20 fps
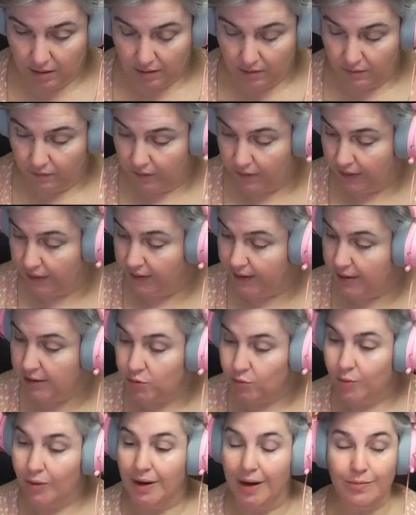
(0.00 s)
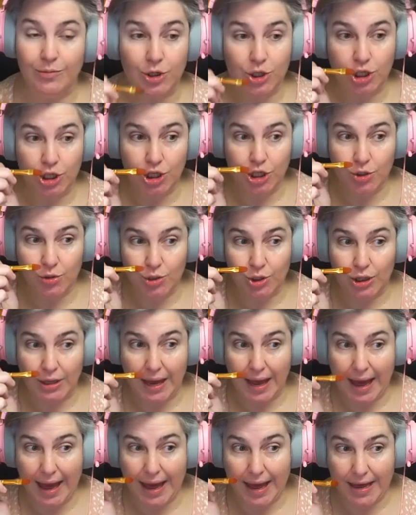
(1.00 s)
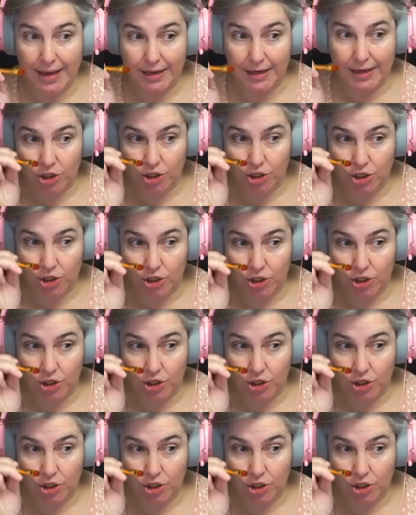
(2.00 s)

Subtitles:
for this one, I'm just going to use the edge.